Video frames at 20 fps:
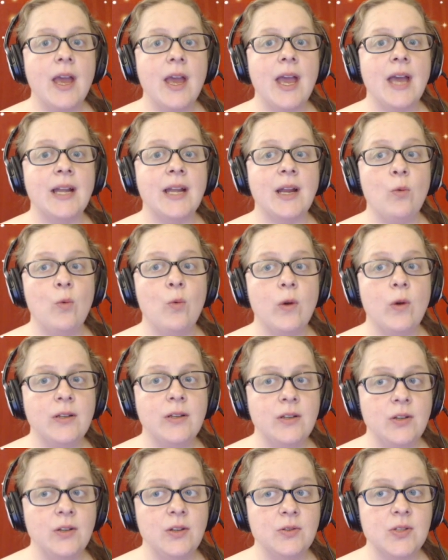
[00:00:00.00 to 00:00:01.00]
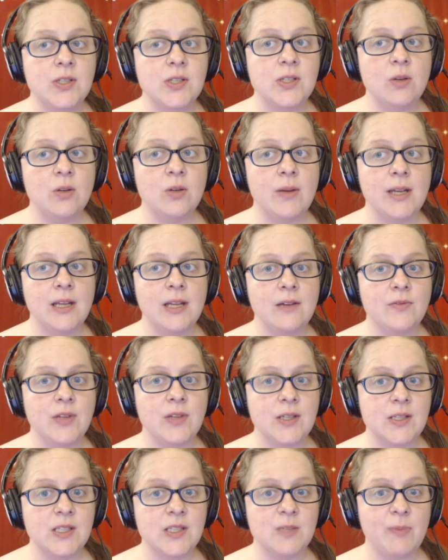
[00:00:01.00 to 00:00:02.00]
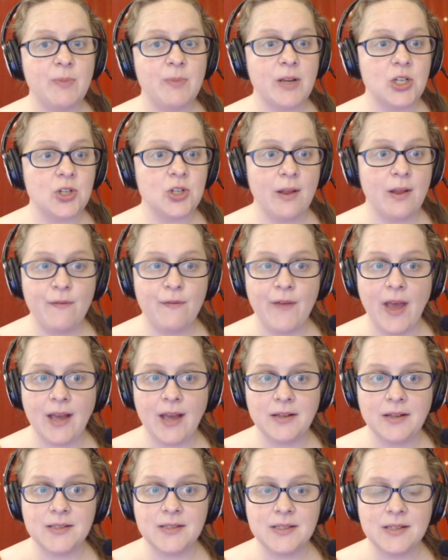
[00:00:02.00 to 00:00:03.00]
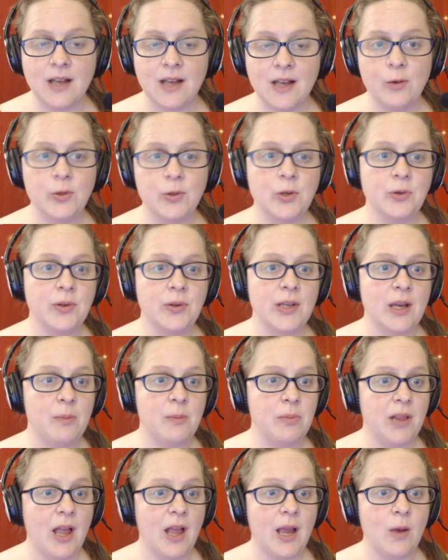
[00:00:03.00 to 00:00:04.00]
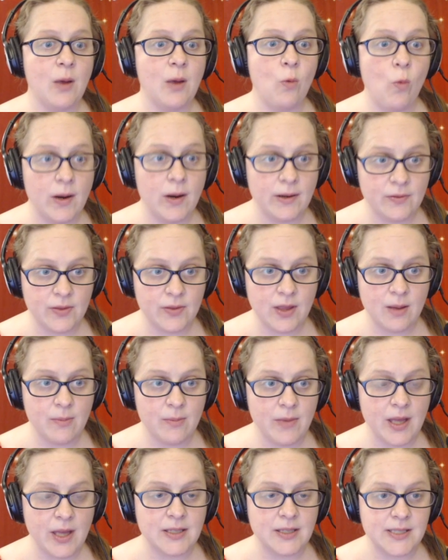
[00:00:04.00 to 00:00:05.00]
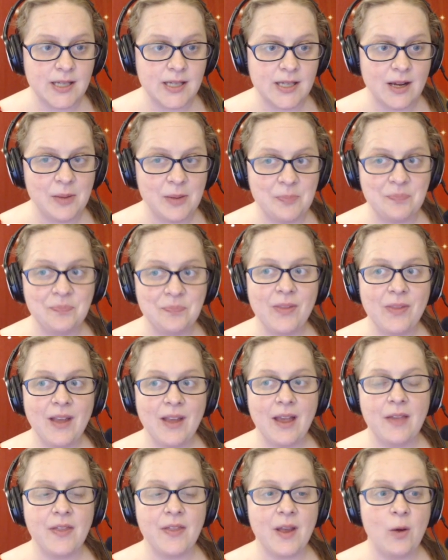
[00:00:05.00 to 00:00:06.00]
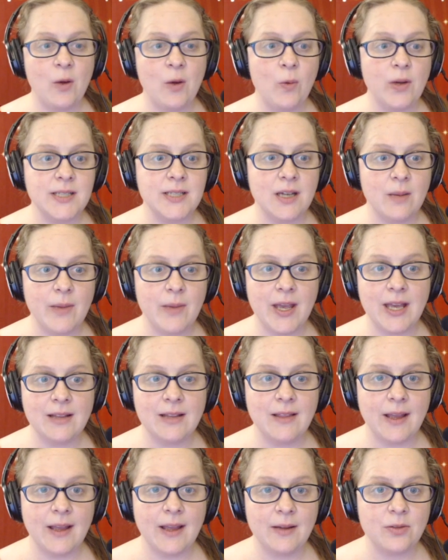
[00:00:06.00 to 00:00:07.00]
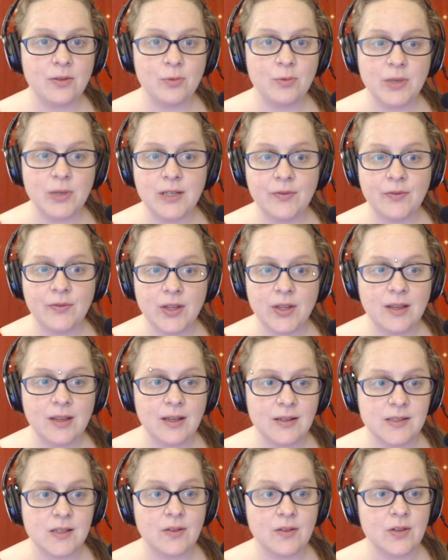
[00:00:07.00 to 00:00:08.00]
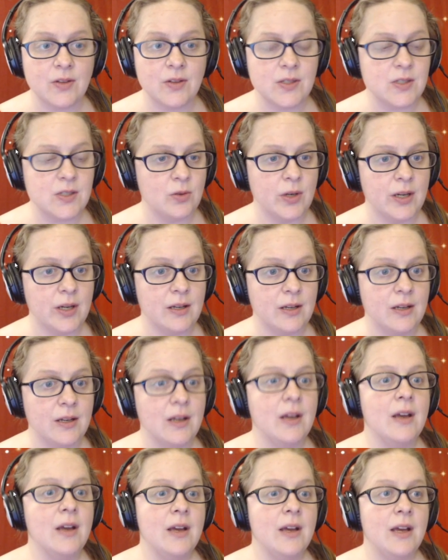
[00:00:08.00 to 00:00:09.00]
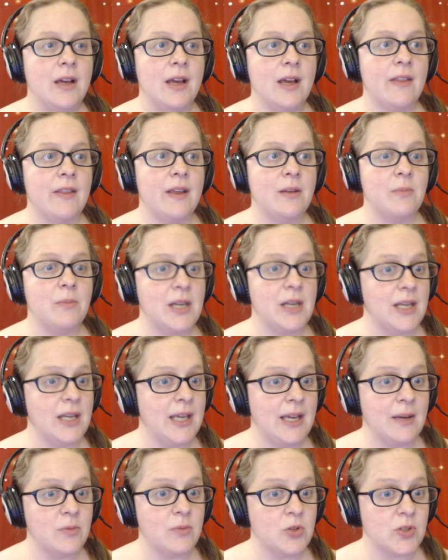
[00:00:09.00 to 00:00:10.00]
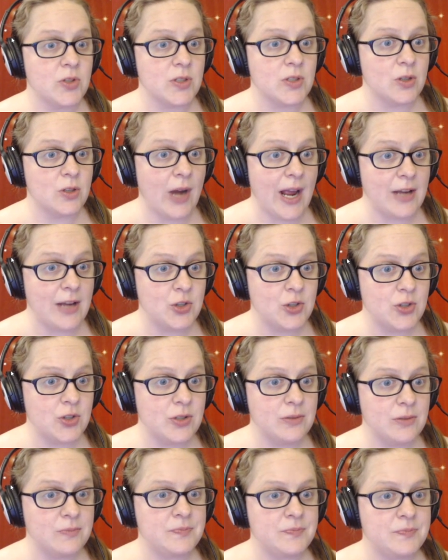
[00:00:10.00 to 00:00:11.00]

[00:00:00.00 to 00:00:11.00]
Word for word: And I wouldn't use too many of these special effects. I would only apply one of them at a time. I think one time I had like three different things on the screen, and then Manycam just crashed.